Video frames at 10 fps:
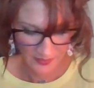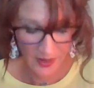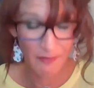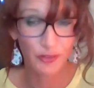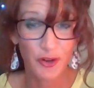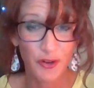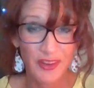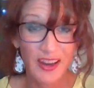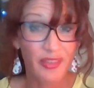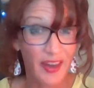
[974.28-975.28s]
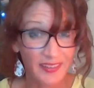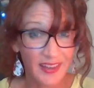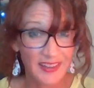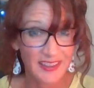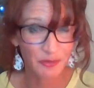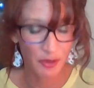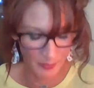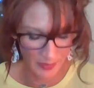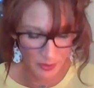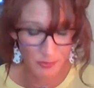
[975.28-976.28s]
I've learned that lesson with
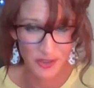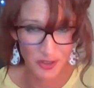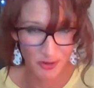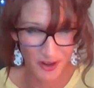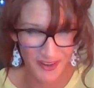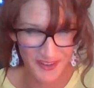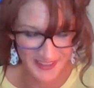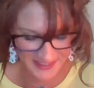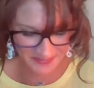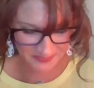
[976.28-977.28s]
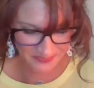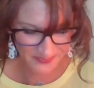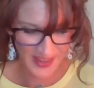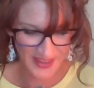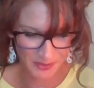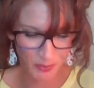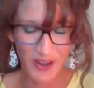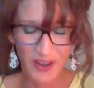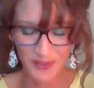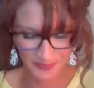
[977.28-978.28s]
my own two daughters as
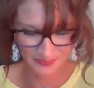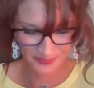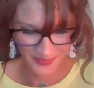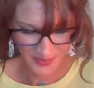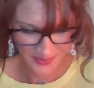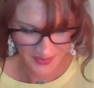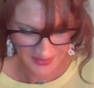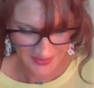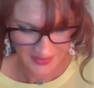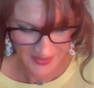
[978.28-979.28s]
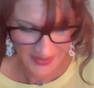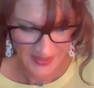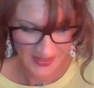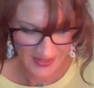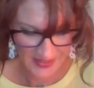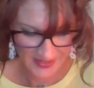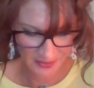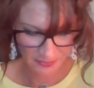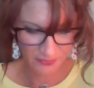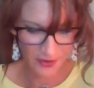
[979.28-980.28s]
well.
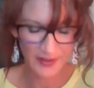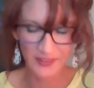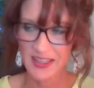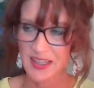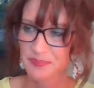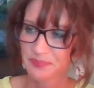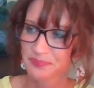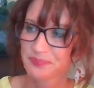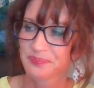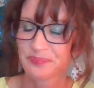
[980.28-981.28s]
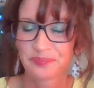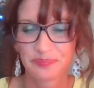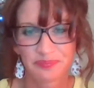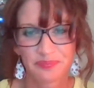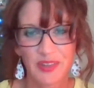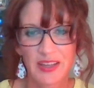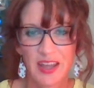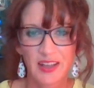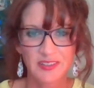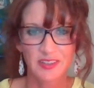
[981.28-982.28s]
And finally, an
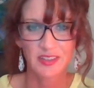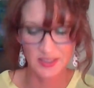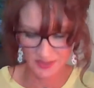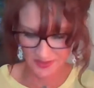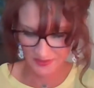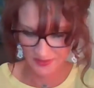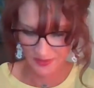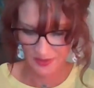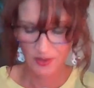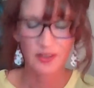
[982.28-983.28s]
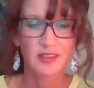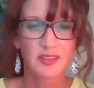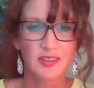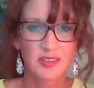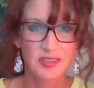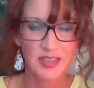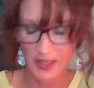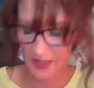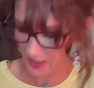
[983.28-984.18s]
excellent set